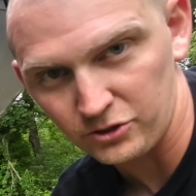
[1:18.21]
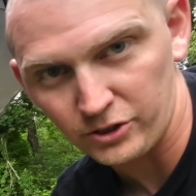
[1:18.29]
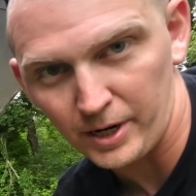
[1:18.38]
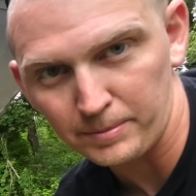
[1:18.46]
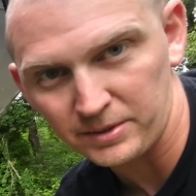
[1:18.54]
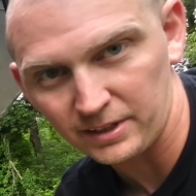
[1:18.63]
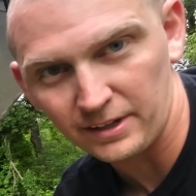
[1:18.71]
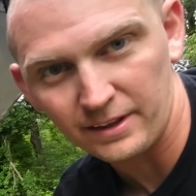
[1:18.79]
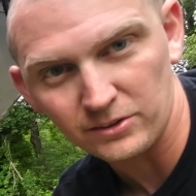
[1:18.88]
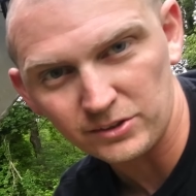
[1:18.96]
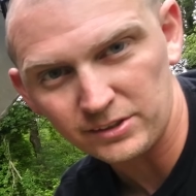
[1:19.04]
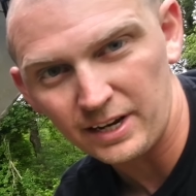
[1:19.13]
straps and getting
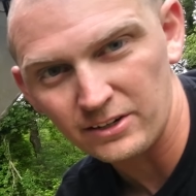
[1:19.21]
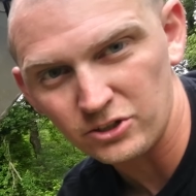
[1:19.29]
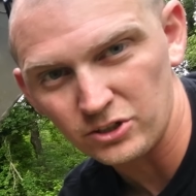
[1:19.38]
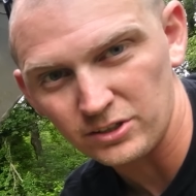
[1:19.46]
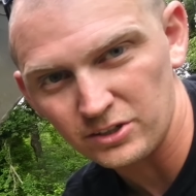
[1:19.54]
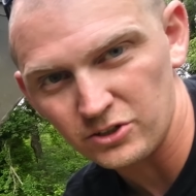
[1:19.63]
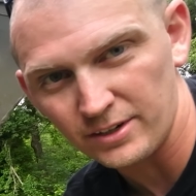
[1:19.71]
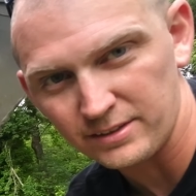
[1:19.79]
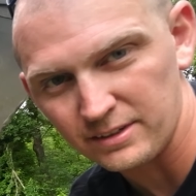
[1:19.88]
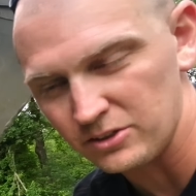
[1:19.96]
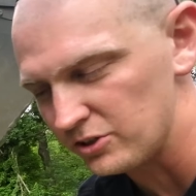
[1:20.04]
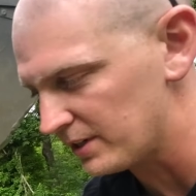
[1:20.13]
those tensions
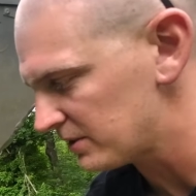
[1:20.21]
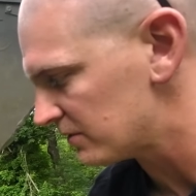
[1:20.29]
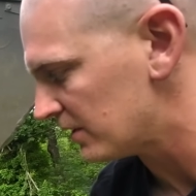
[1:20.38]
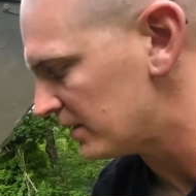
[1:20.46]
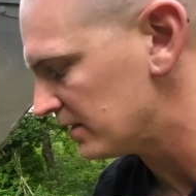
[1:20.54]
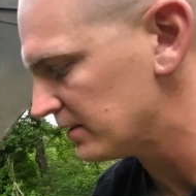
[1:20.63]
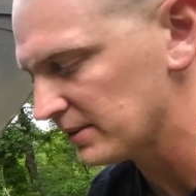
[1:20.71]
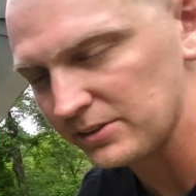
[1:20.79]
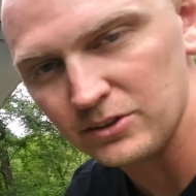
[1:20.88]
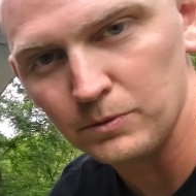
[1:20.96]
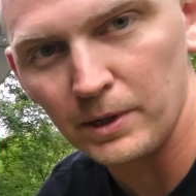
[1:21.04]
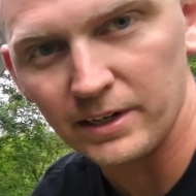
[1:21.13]
adjusted just right.
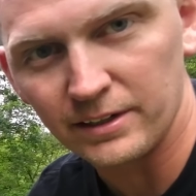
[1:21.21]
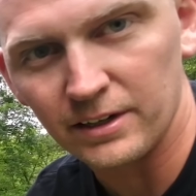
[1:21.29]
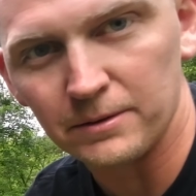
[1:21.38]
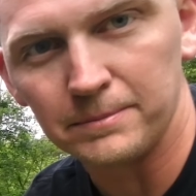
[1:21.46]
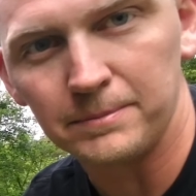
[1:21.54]
This is the way to go.